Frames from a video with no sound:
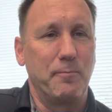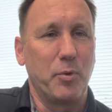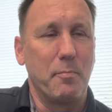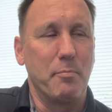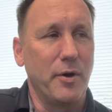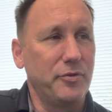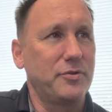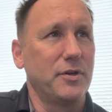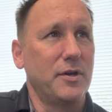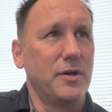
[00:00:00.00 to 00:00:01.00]

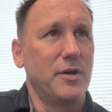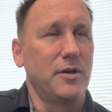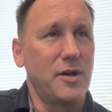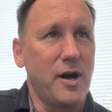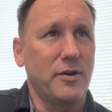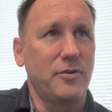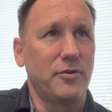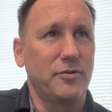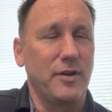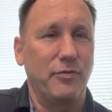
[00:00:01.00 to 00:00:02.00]
Most
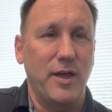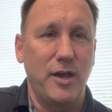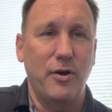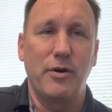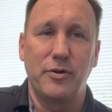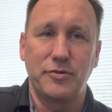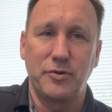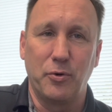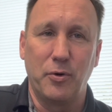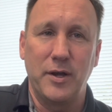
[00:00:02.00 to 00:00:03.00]
doctors, if they hear your
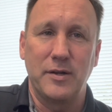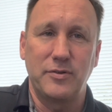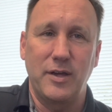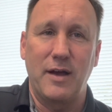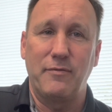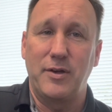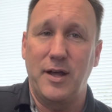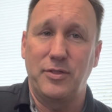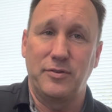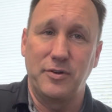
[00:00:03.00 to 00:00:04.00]
story and say, I've
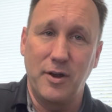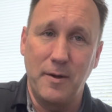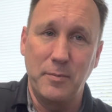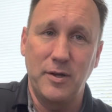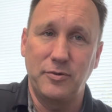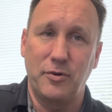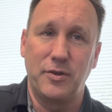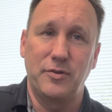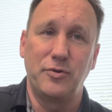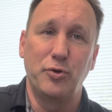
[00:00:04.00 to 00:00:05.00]
got this numbness or
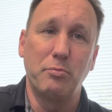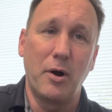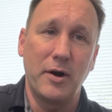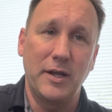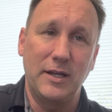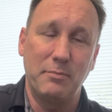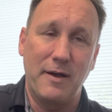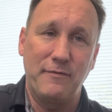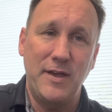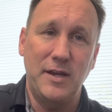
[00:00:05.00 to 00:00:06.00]
this new burning in my
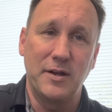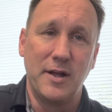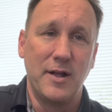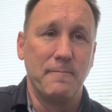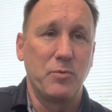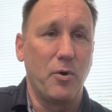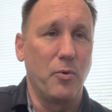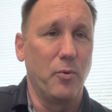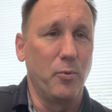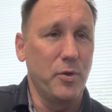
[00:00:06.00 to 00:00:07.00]
feet,
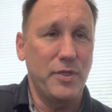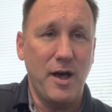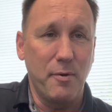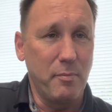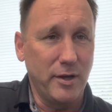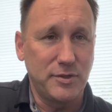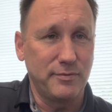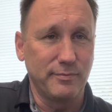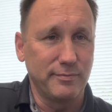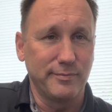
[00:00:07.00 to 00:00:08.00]
without much
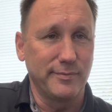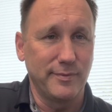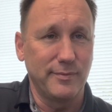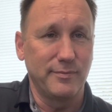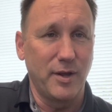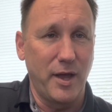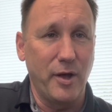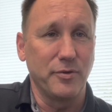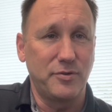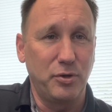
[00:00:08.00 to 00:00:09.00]

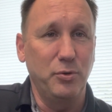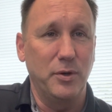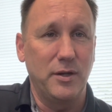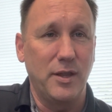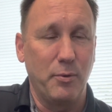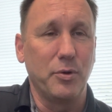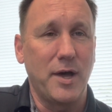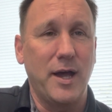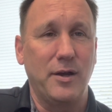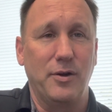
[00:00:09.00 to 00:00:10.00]
else to it, they will
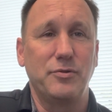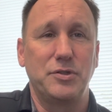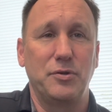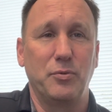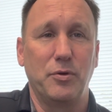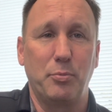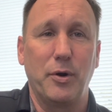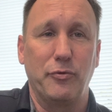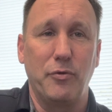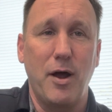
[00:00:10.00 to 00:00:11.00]
diagnose you with
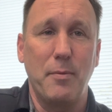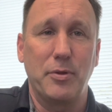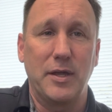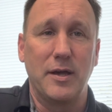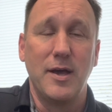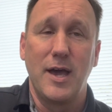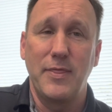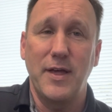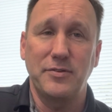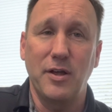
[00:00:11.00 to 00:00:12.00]
peripheral neuropathy. And
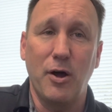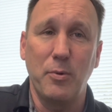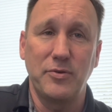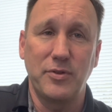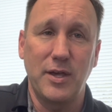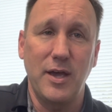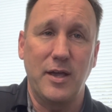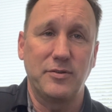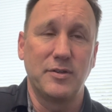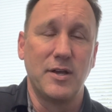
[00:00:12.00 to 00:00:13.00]
that's not always the
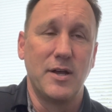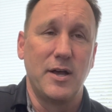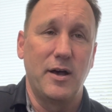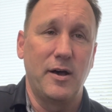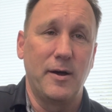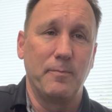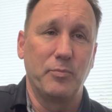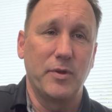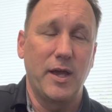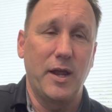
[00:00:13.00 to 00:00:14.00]
case.
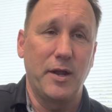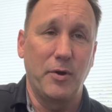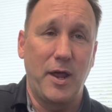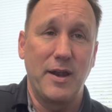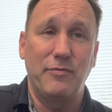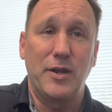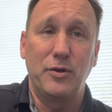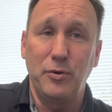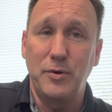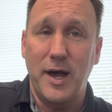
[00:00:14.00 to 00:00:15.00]
And if they
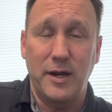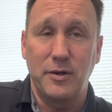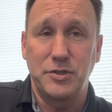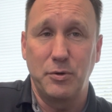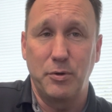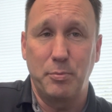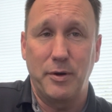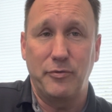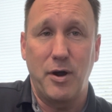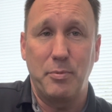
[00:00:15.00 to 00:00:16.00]
do diagnose you with
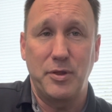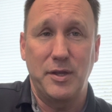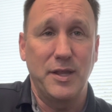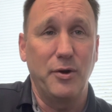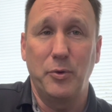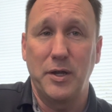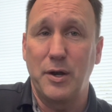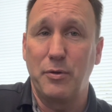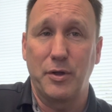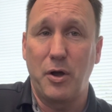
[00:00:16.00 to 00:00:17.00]
peripheral neuropathy, they don't really
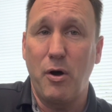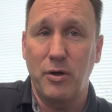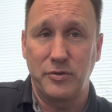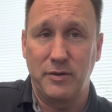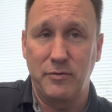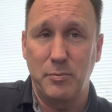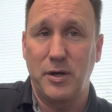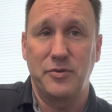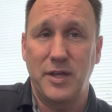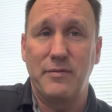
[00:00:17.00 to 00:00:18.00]
know the cause of it
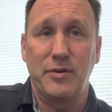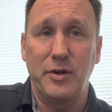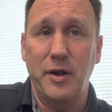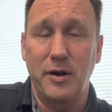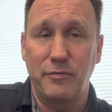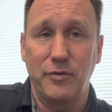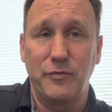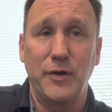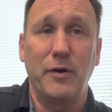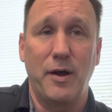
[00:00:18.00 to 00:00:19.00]
because they haven't done enough to
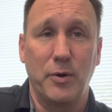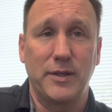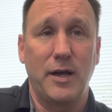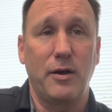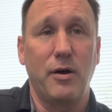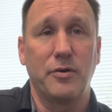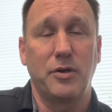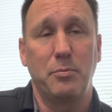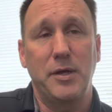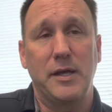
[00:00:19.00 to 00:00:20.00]
figure out what that cause
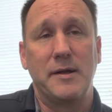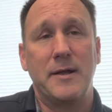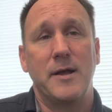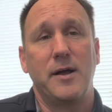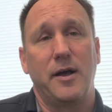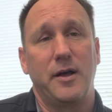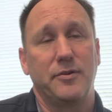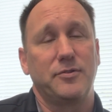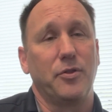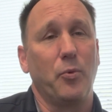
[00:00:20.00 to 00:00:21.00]
could be.
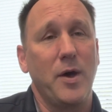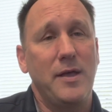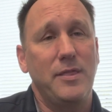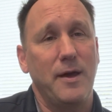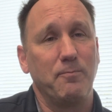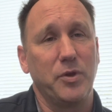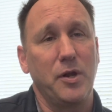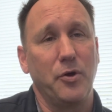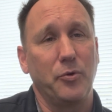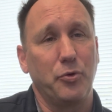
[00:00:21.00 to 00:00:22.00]
So the way that,
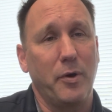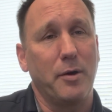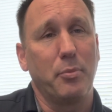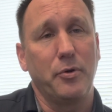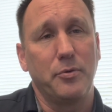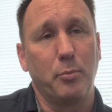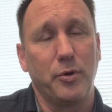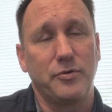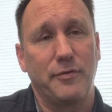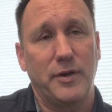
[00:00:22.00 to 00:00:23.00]
throughout our board
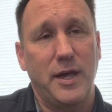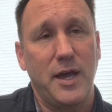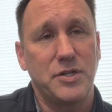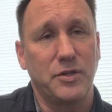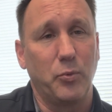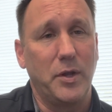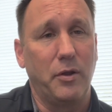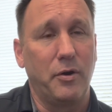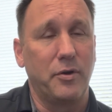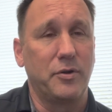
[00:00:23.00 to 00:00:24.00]
certification, we
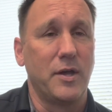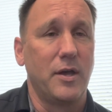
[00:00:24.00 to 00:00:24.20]
learned